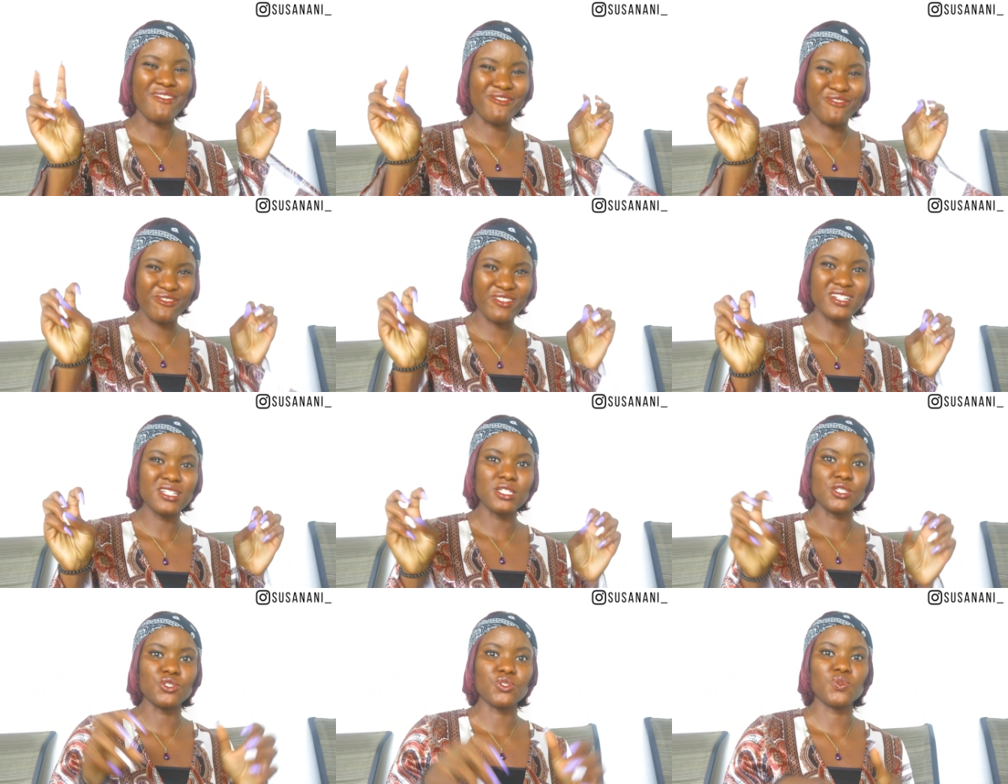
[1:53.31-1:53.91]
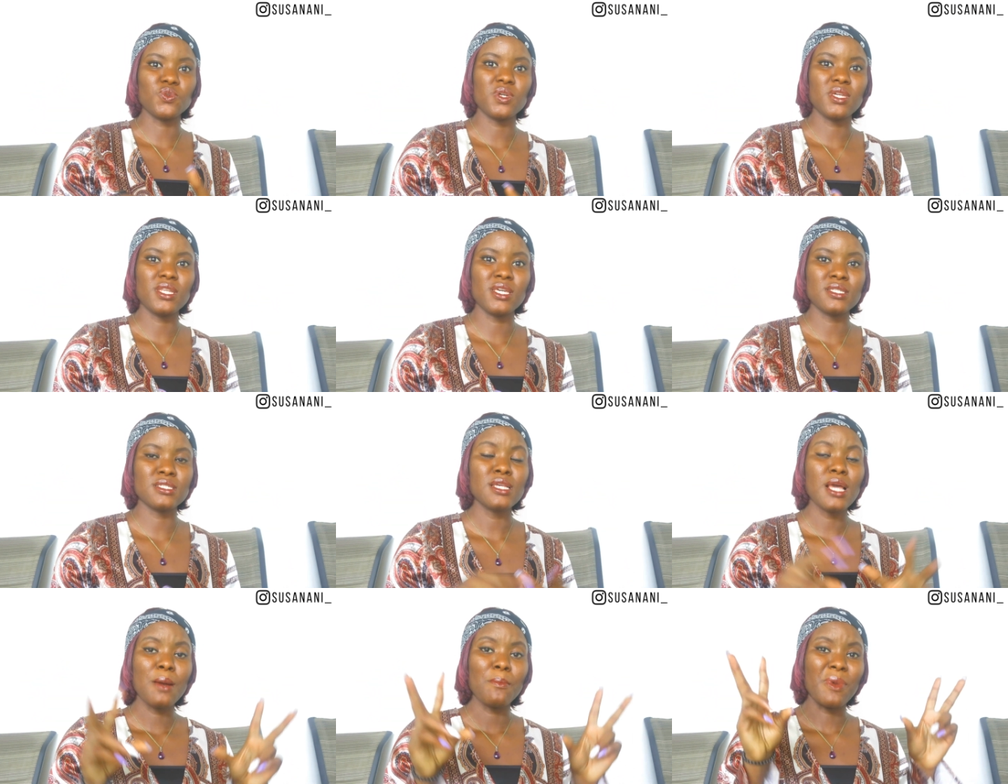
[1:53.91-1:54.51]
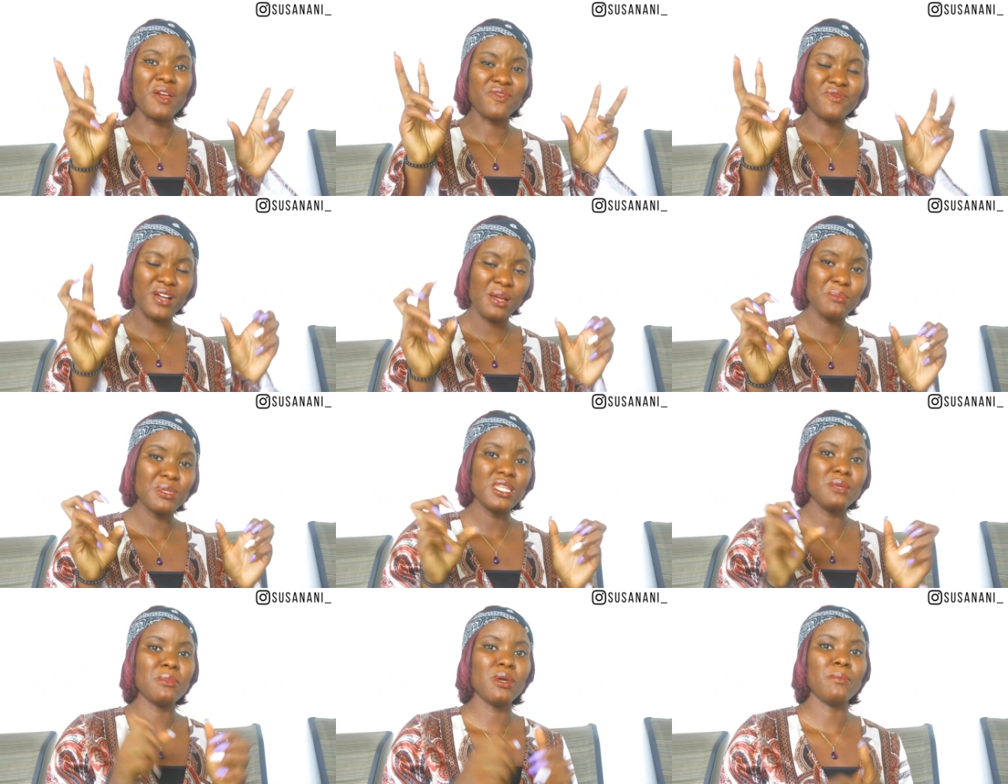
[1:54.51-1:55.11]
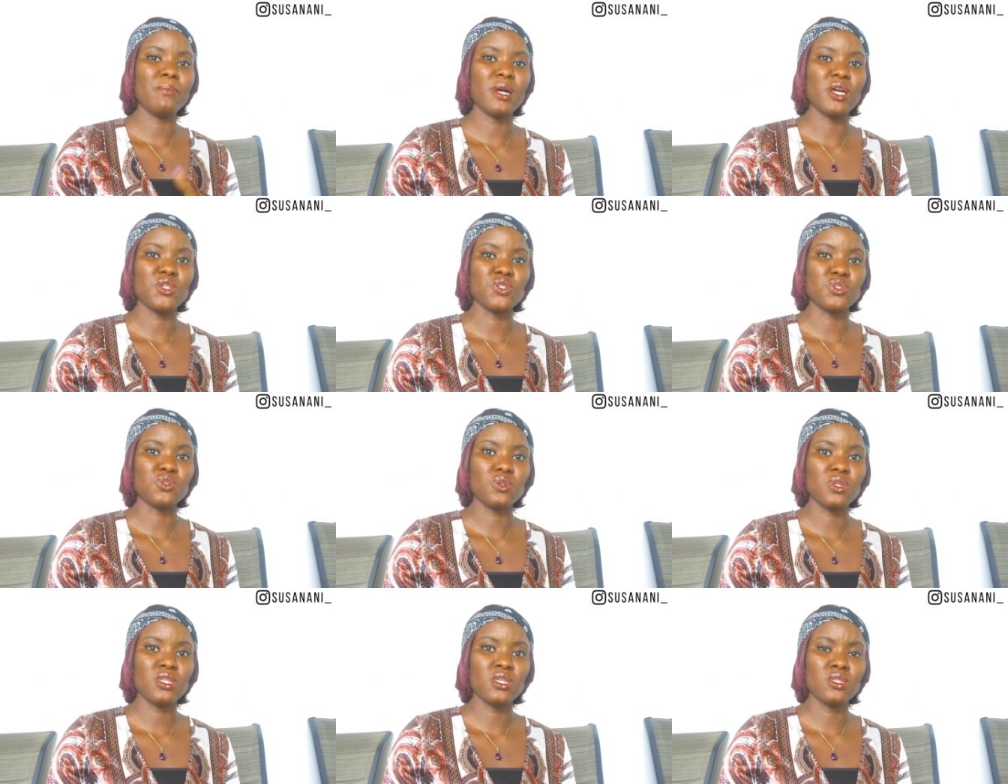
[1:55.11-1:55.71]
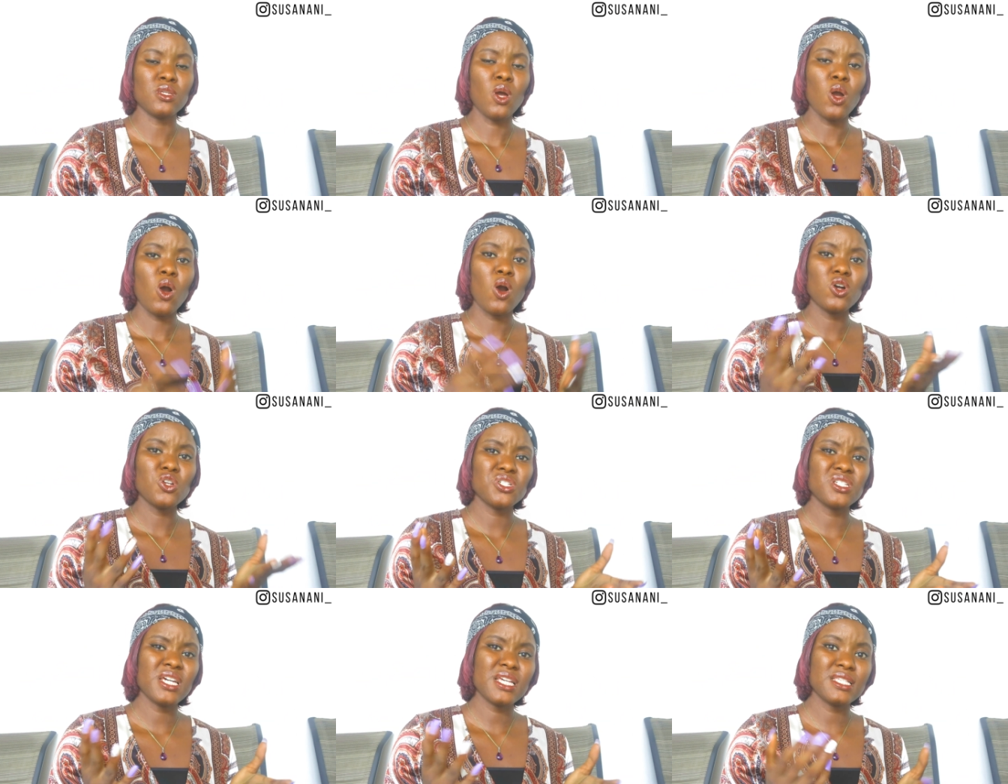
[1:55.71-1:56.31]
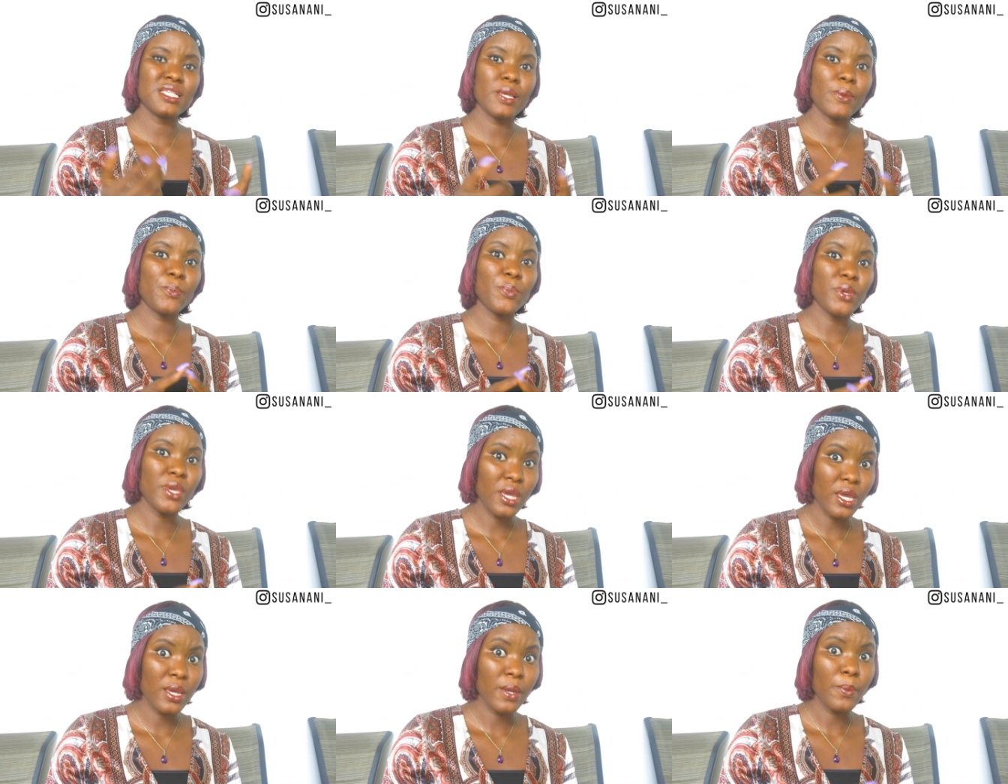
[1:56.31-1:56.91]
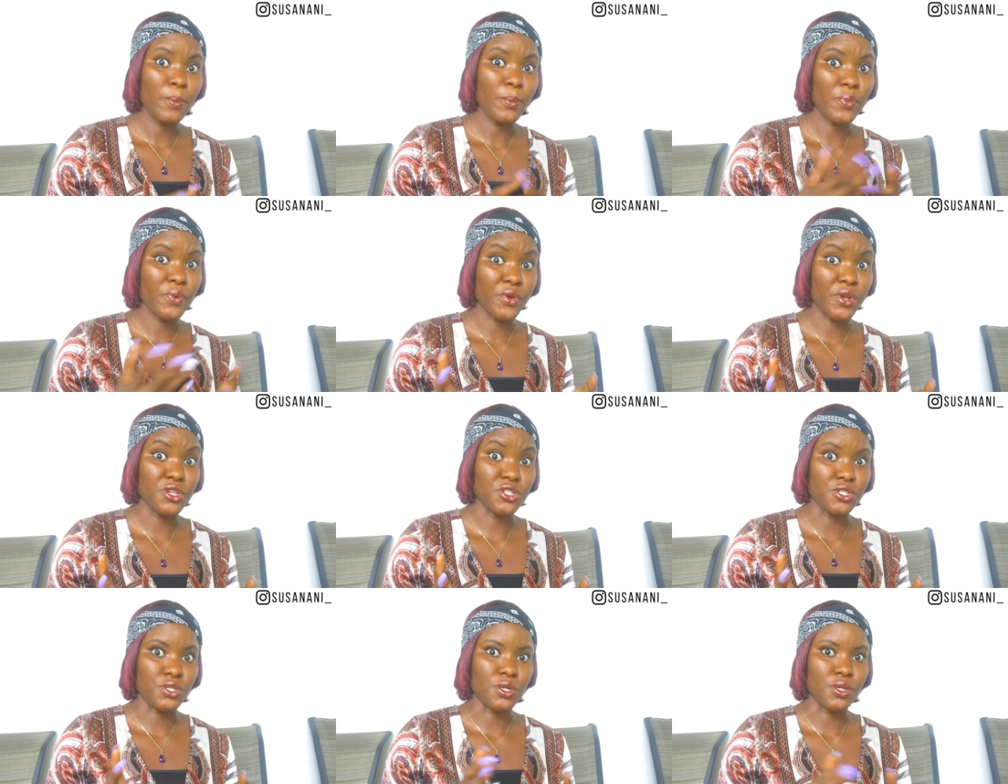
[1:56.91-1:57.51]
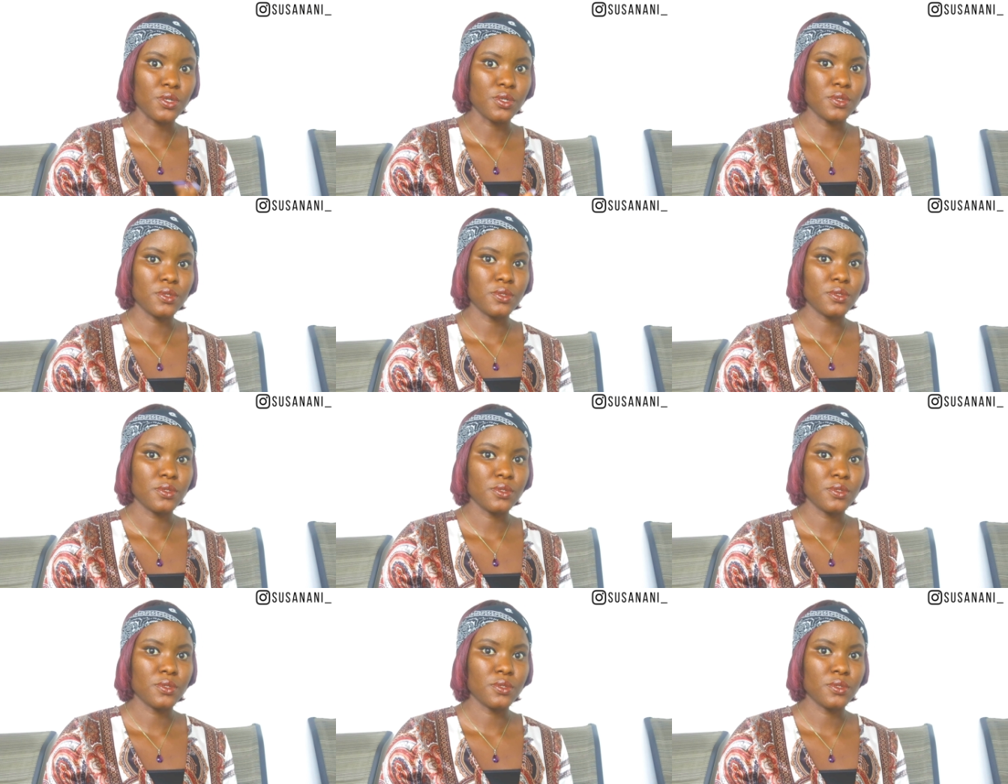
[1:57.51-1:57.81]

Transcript: my friend is doing it, my family member is doing it, or should I say peer pressure.